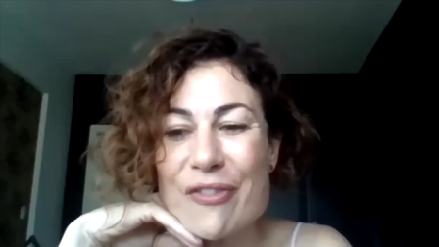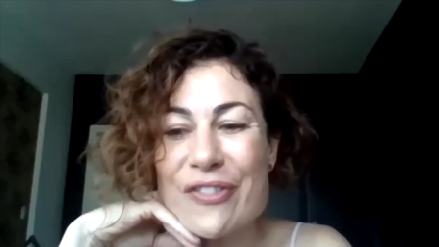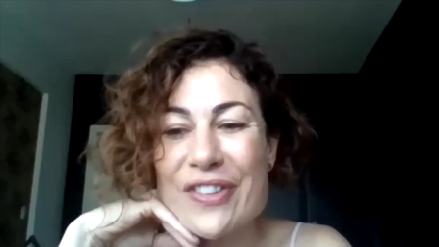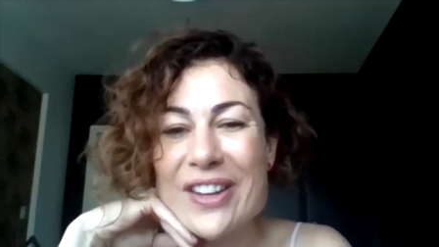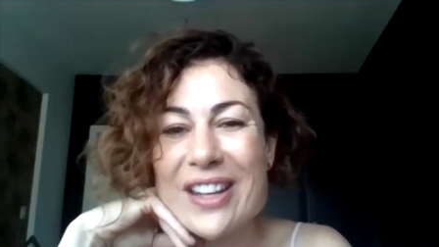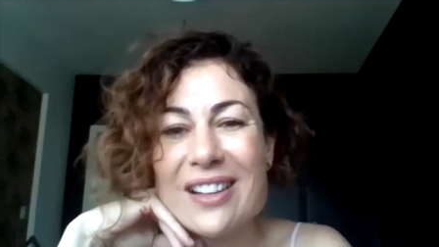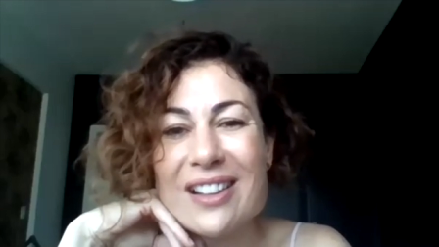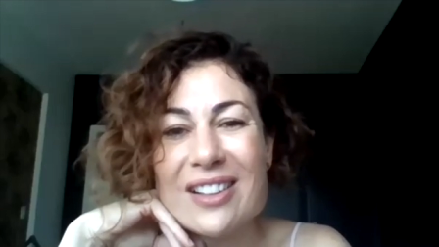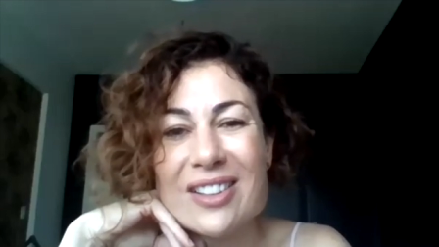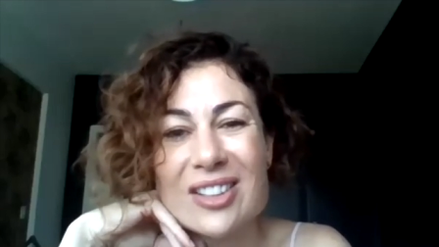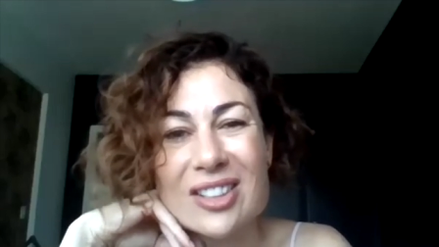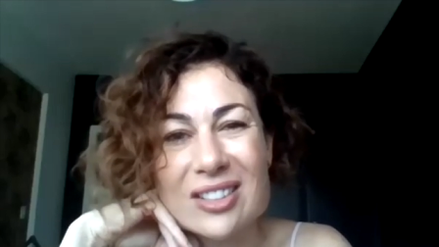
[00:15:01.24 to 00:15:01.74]

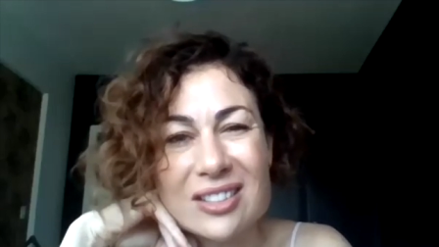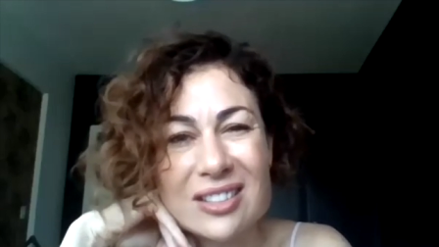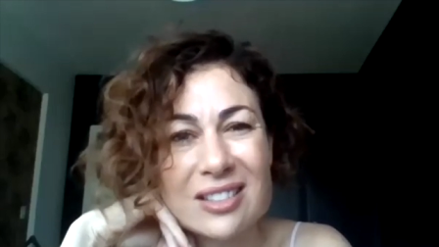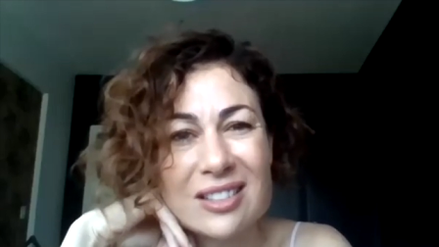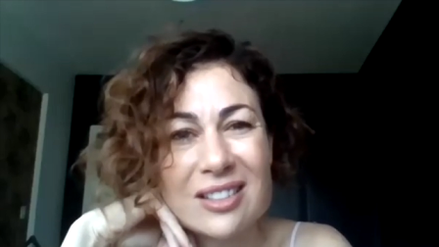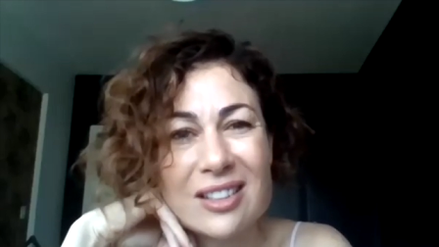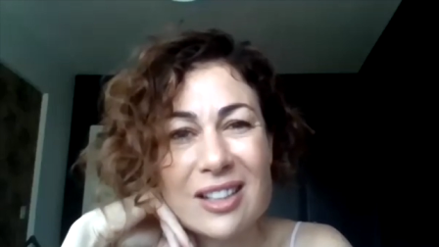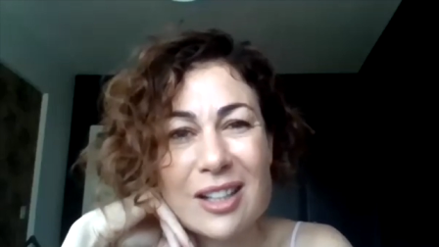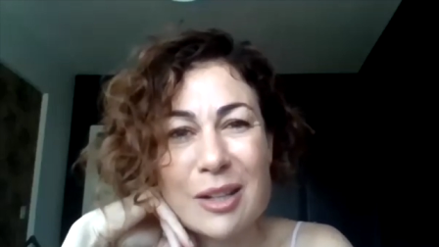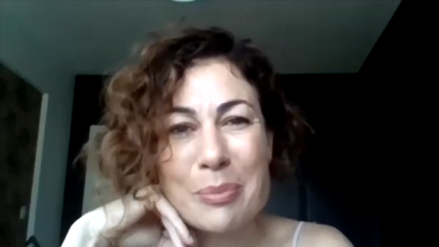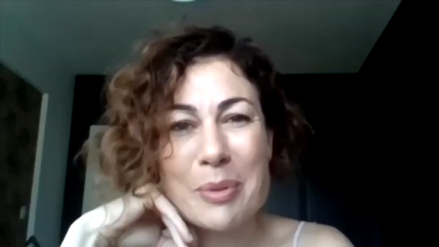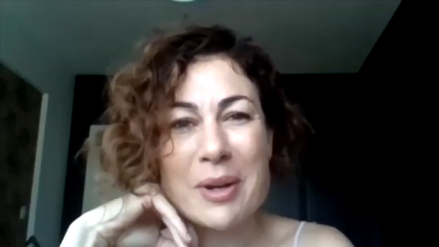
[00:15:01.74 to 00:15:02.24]
feel
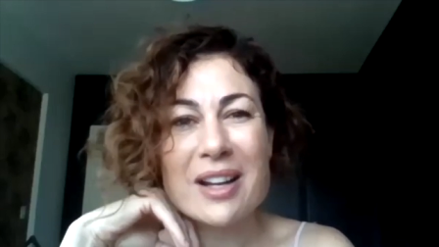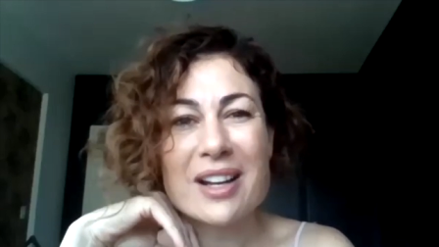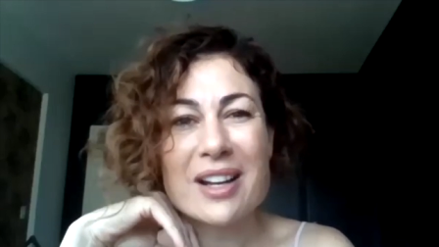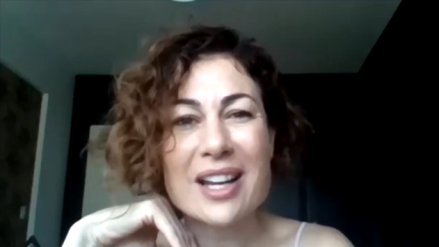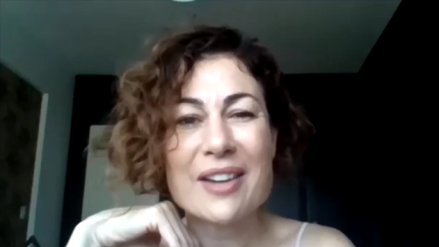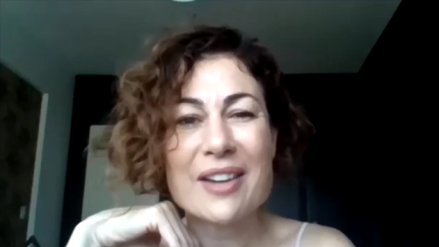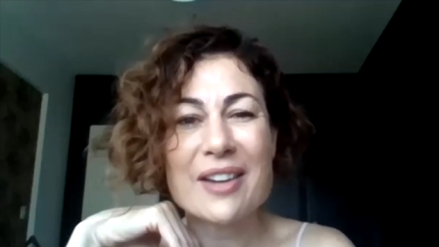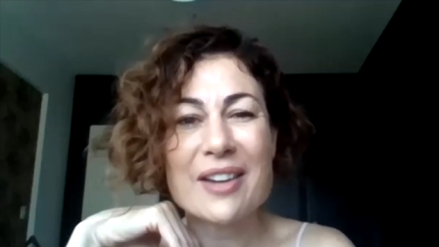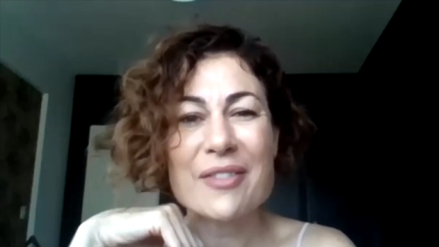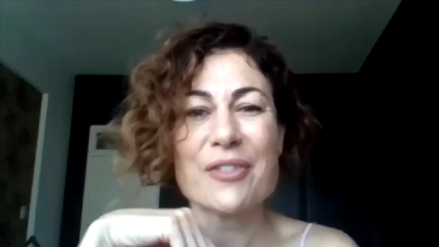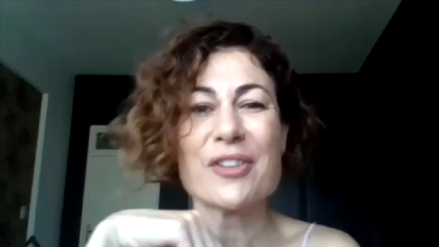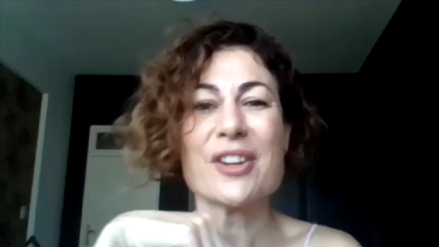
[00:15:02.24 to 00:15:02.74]
about mm.
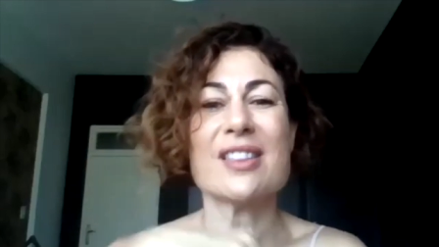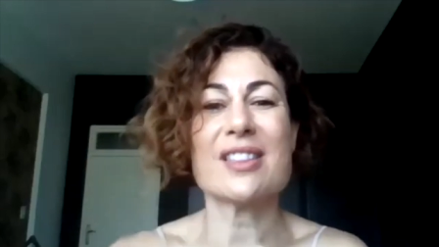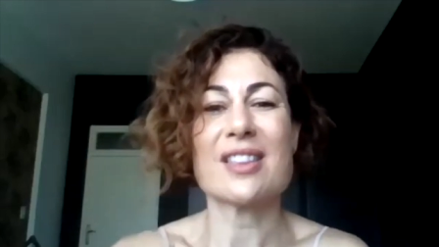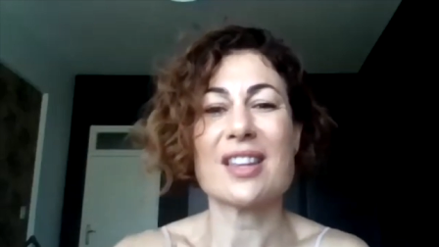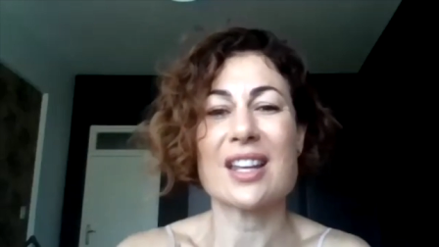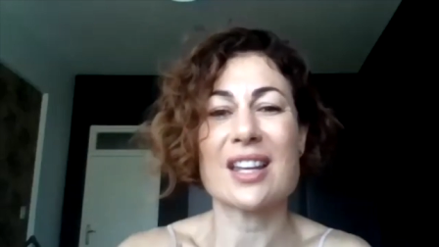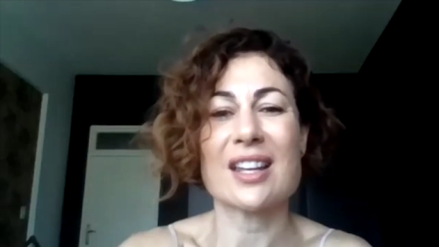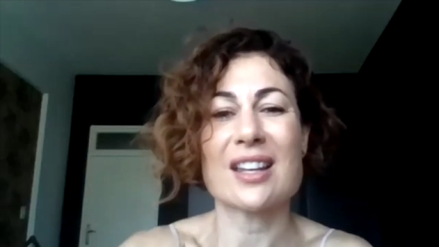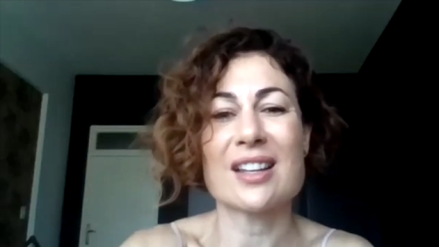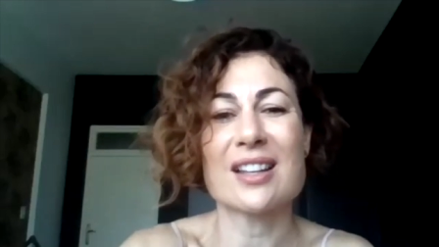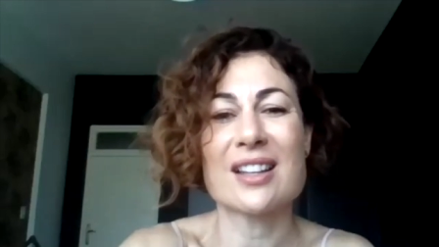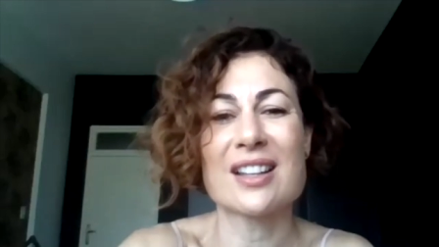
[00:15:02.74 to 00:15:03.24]

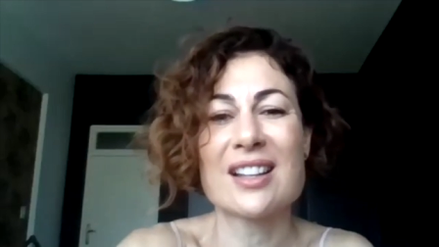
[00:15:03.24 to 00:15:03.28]
everything